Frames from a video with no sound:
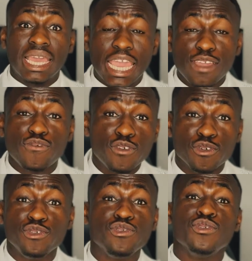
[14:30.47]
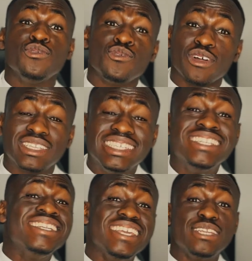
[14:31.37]
If you do not
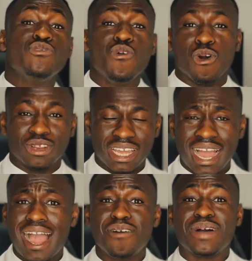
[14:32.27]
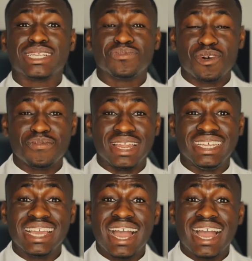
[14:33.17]
need God, how much more money?